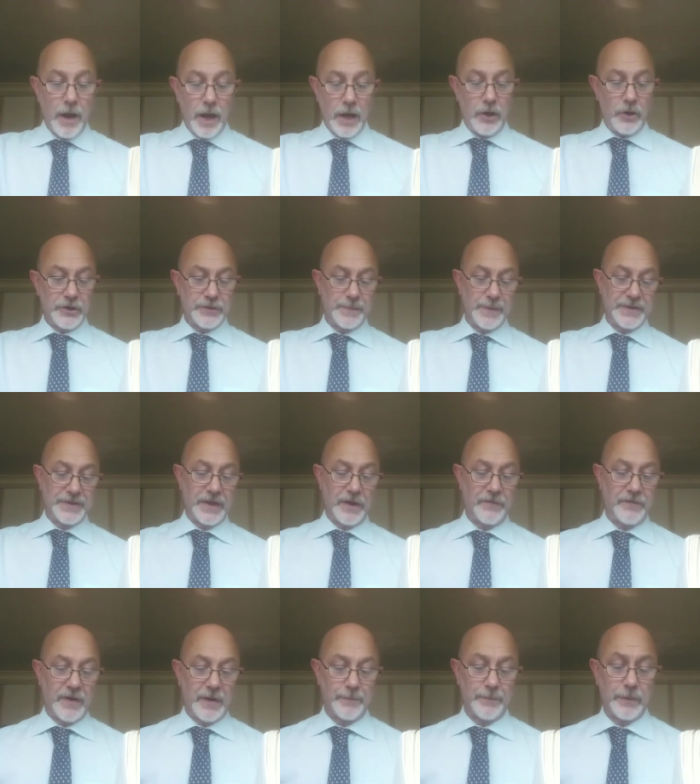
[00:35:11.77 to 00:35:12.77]
I hoist
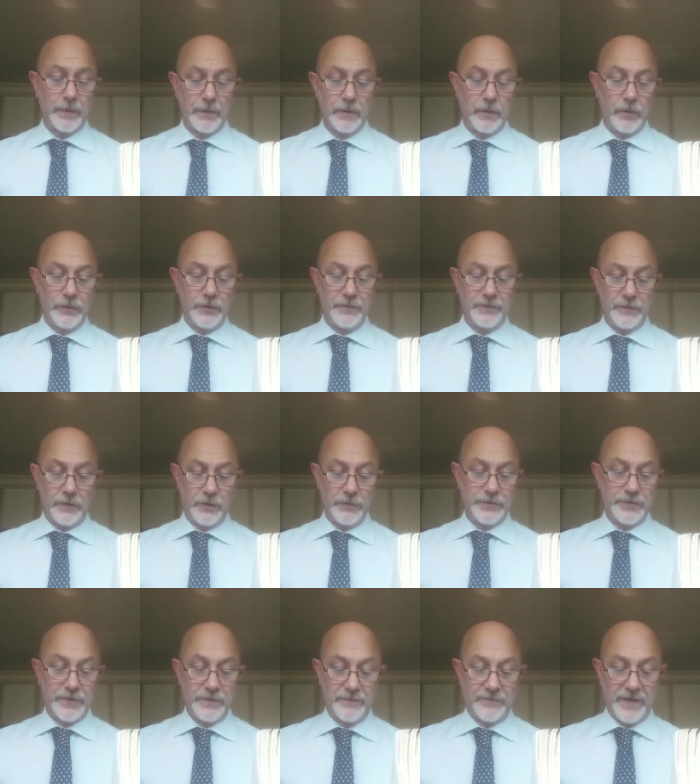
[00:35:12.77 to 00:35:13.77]
myself up on the,
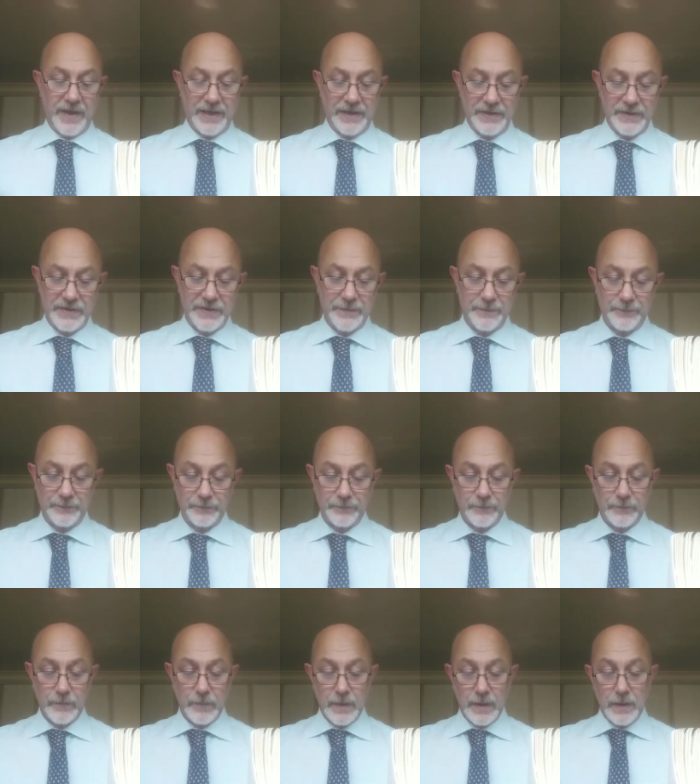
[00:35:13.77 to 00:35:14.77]
onto the fence
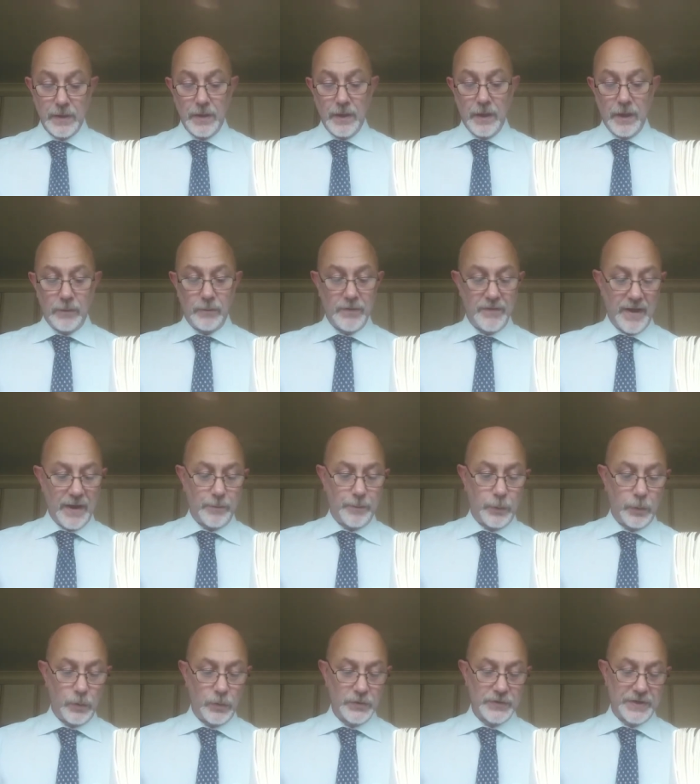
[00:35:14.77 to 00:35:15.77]
and,
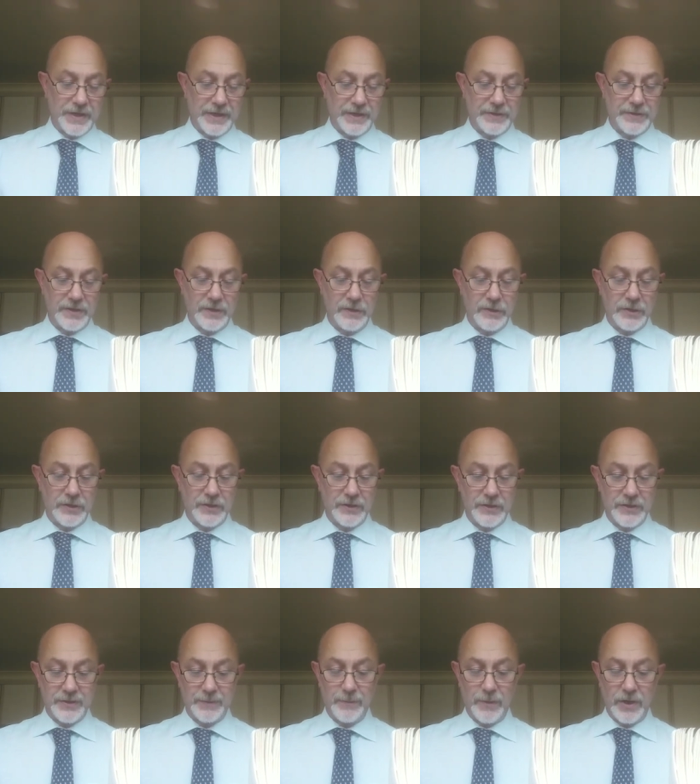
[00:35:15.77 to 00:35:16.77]
without pausing to look
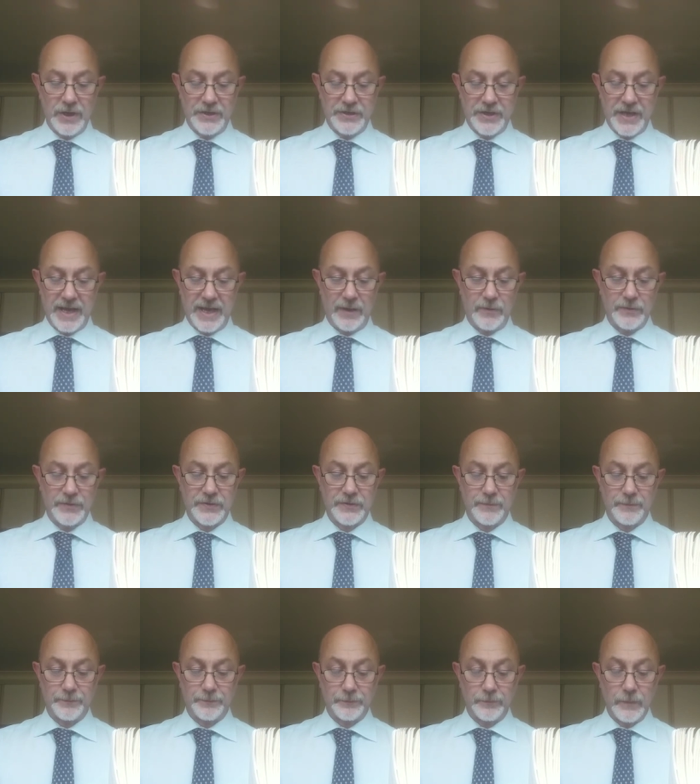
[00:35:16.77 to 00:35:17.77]
at the demolished
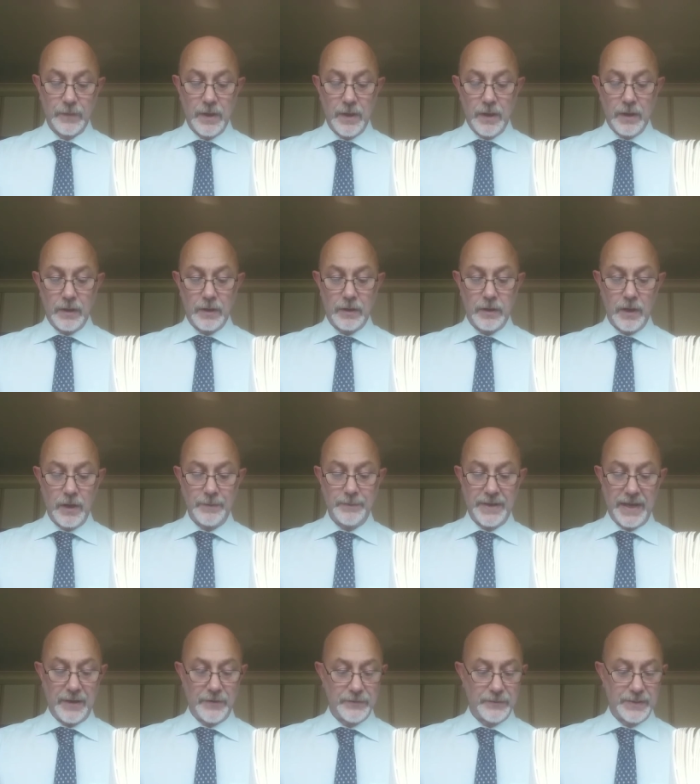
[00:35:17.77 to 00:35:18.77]
house, climb
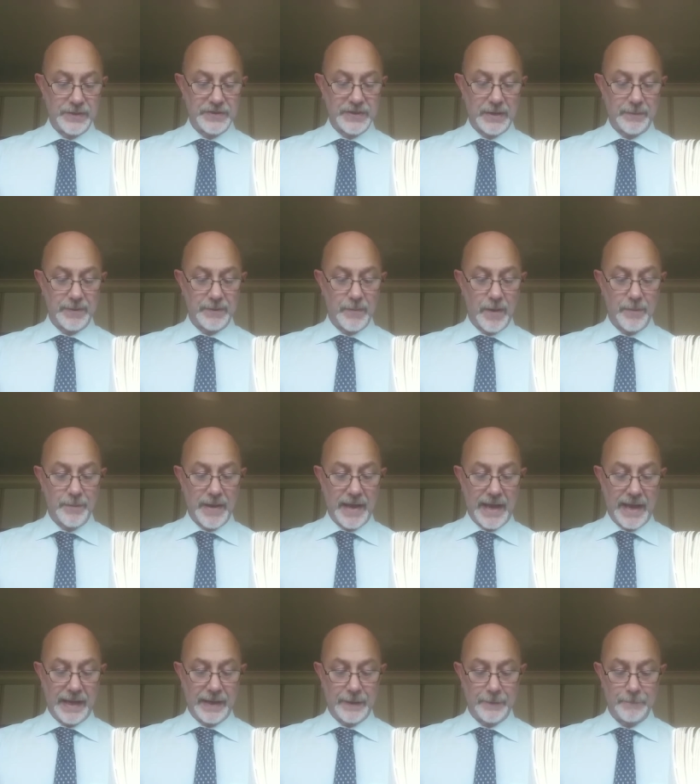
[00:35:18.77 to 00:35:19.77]
down to examine my
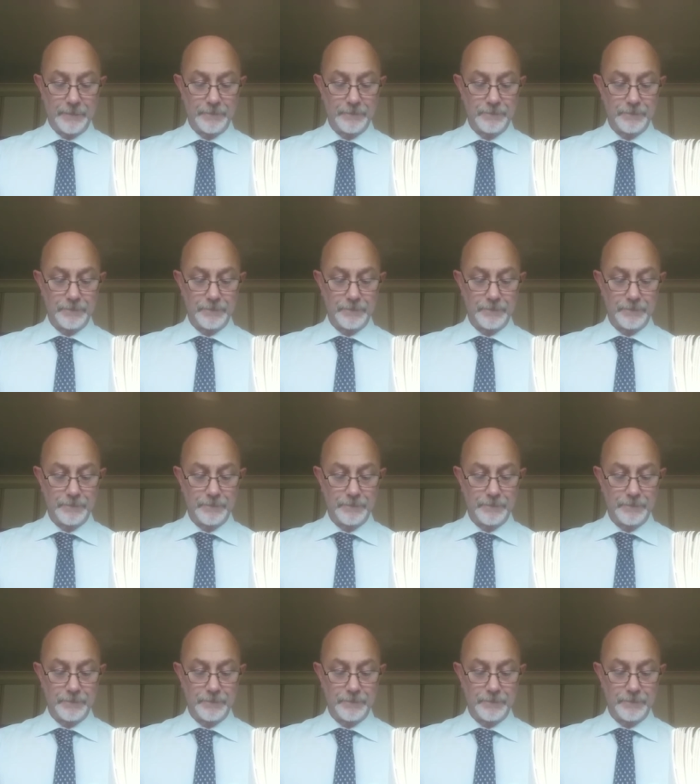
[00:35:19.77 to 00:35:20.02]
bag.